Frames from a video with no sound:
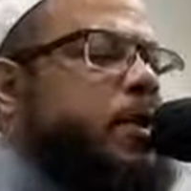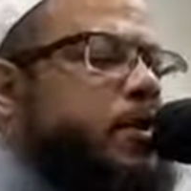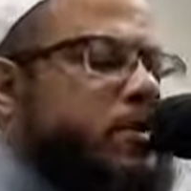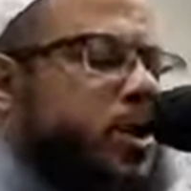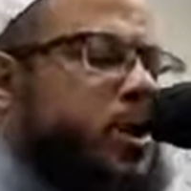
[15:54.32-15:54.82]
in
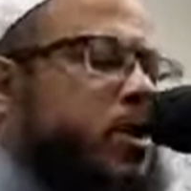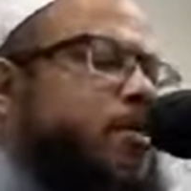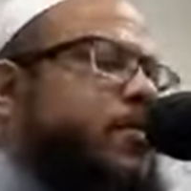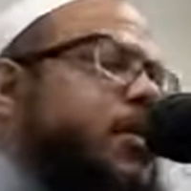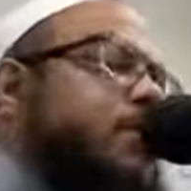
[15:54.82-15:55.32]
the Sahih
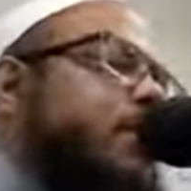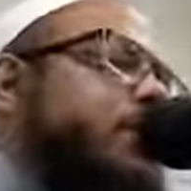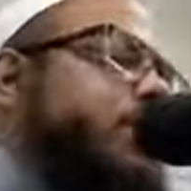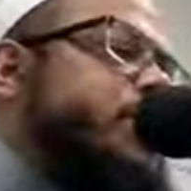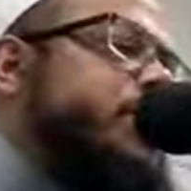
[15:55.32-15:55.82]
of Imam
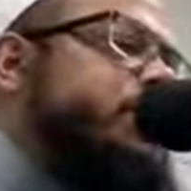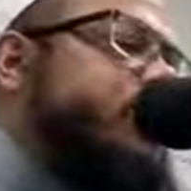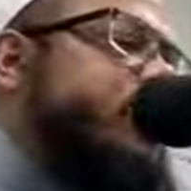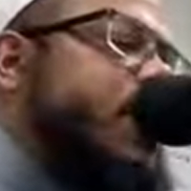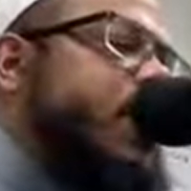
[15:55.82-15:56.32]
Muslim,
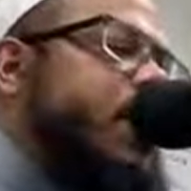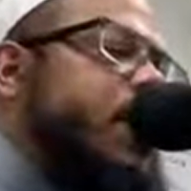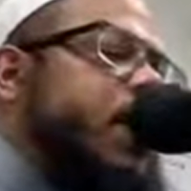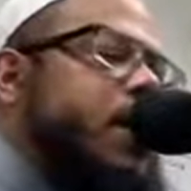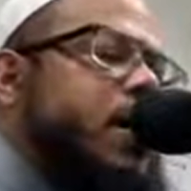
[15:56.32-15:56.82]

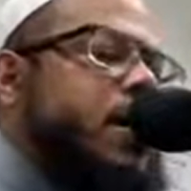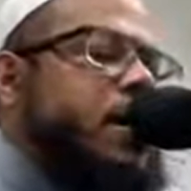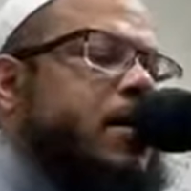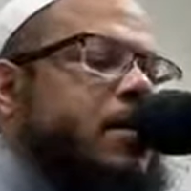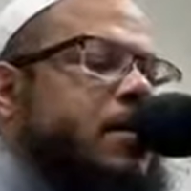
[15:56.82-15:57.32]

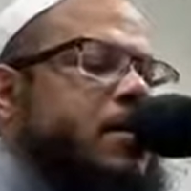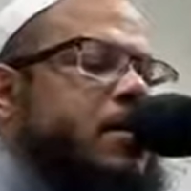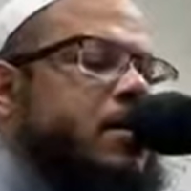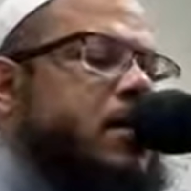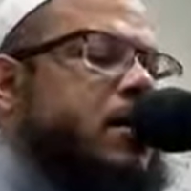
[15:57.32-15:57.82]
uh,
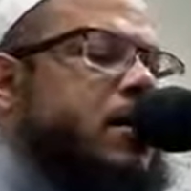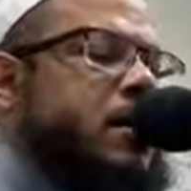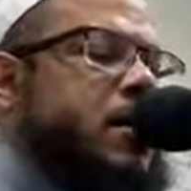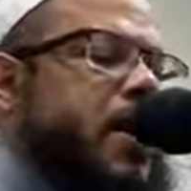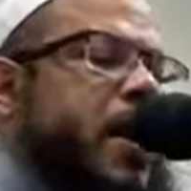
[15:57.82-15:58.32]

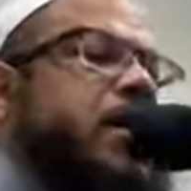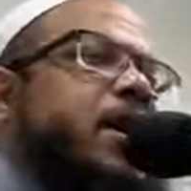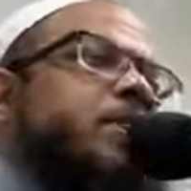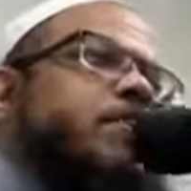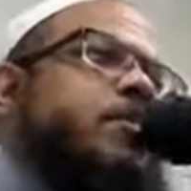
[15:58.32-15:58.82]
a man
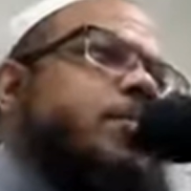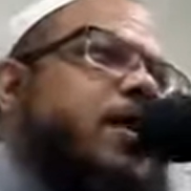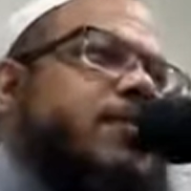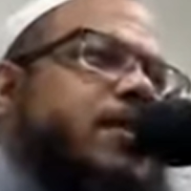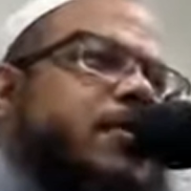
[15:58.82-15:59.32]
came to the
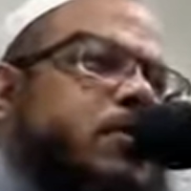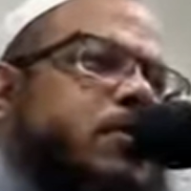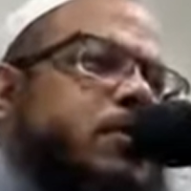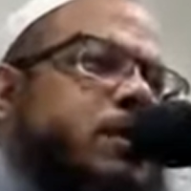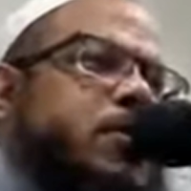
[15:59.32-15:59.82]
Prophet
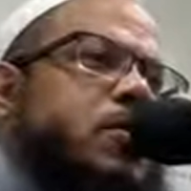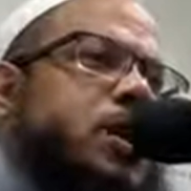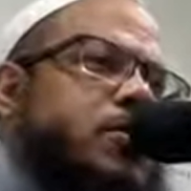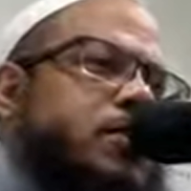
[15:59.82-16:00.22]
sallallahu alaihi